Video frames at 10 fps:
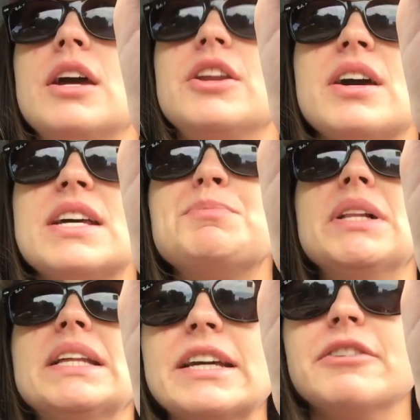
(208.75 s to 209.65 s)
Can you guys
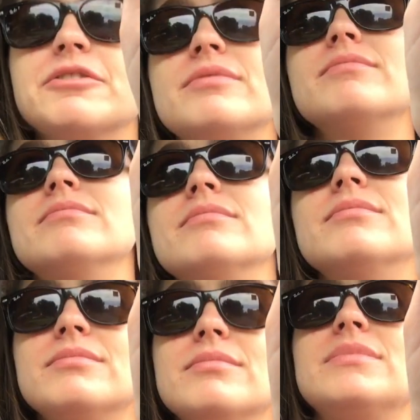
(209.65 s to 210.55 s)
believe
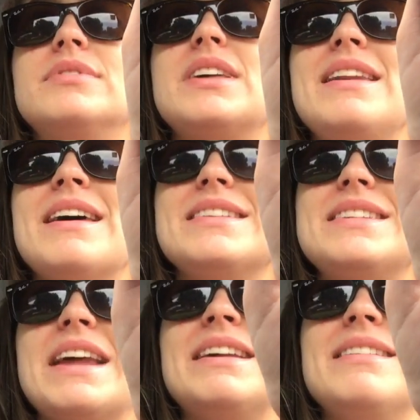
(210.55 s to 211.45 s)
that
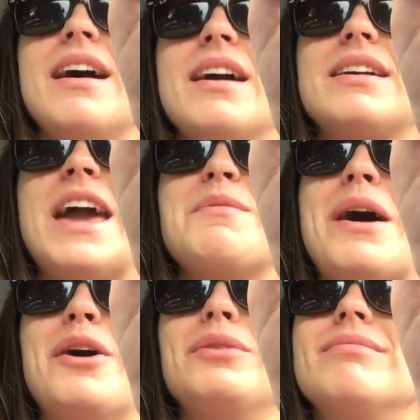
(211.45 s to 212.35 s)
1989 came
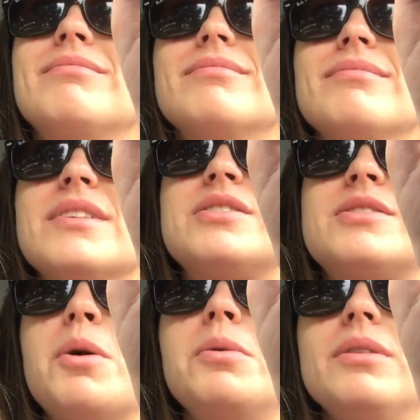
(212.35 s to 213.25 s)
out
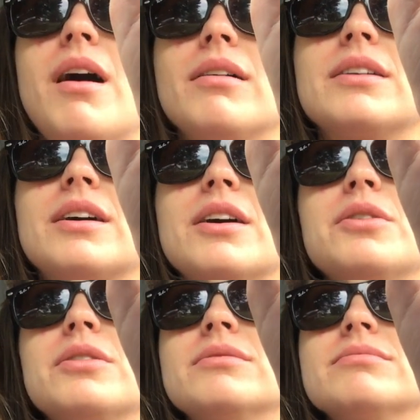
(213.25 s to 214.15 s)
so long
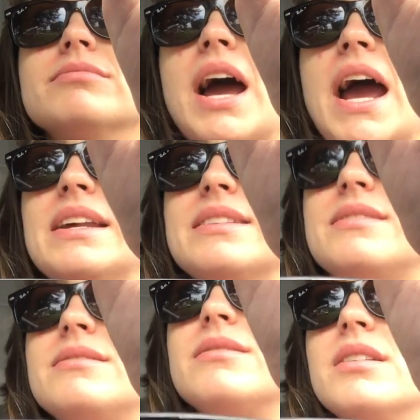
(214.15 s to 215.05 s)
ago, and
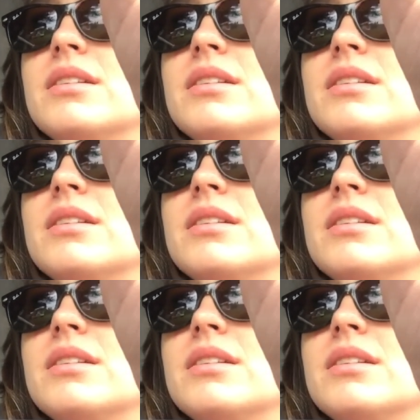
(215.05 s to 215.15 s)
it's